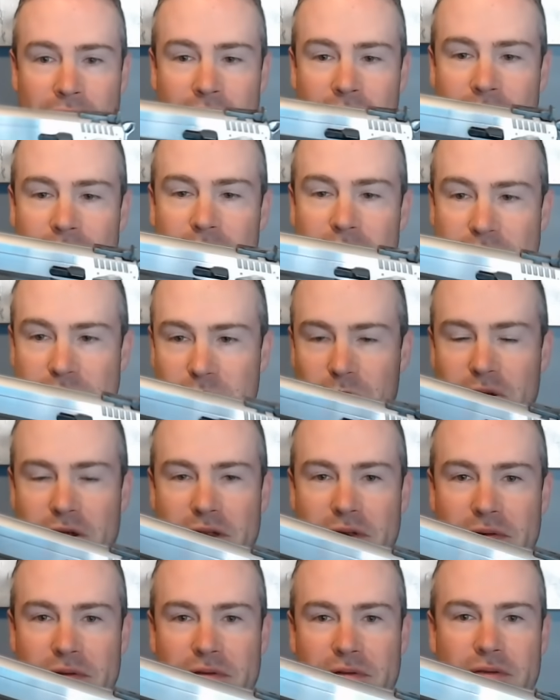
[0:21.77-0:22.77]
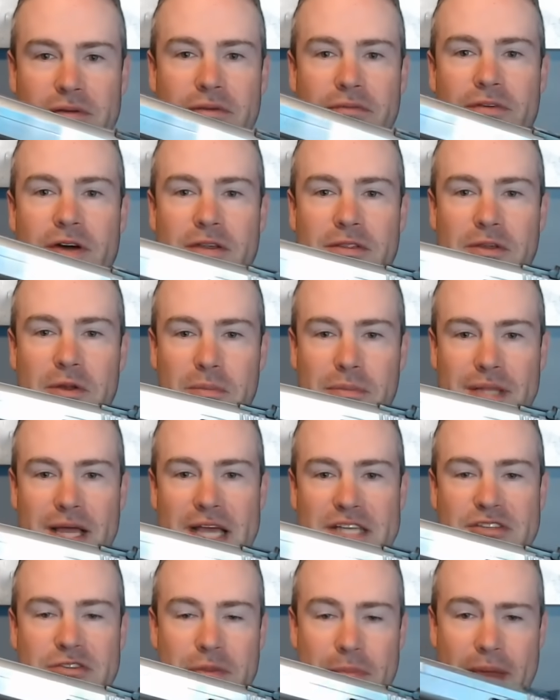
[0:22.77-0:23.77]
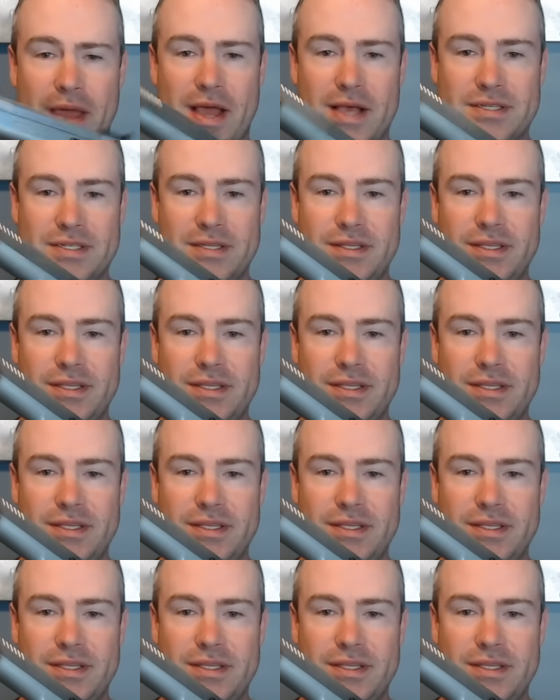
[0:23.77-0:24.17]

First one, fun little blast from the past.